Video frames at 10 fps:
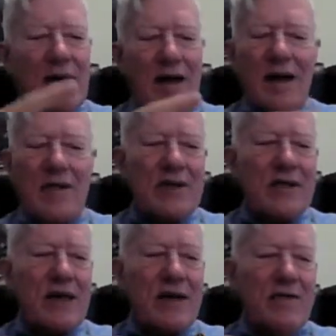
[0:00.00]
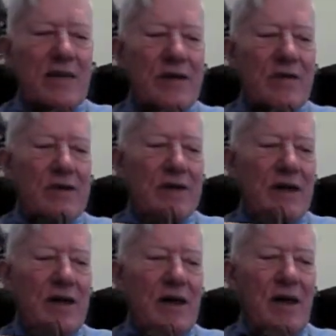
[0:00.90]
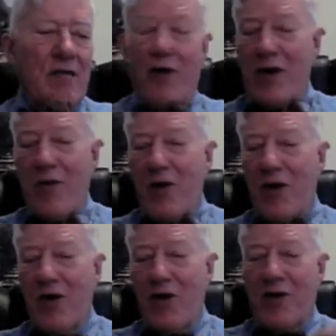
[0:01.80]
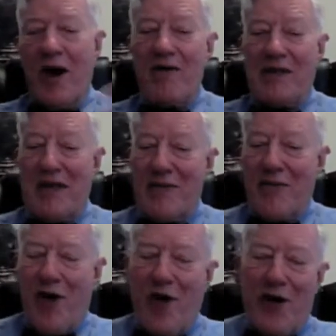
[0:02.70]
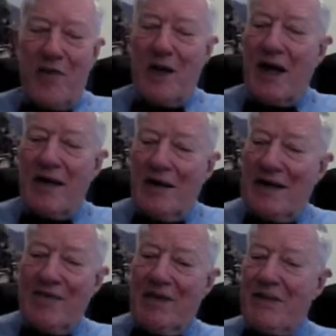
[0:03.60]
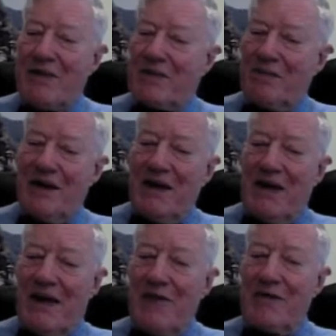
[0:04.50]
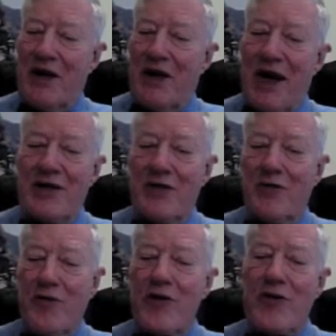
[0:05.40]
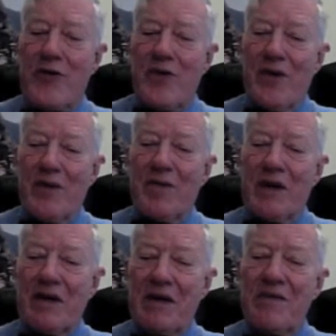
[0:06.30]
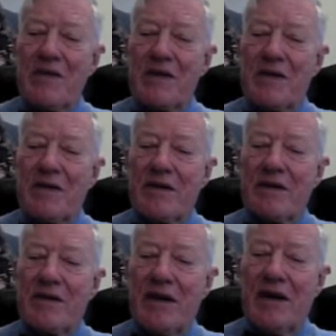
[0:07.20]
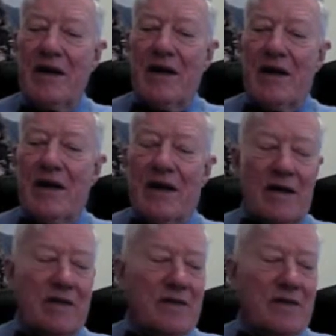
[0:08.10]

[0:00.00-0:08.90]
to say he was very well known, obviously, in Florida, but he was a national figure. He was on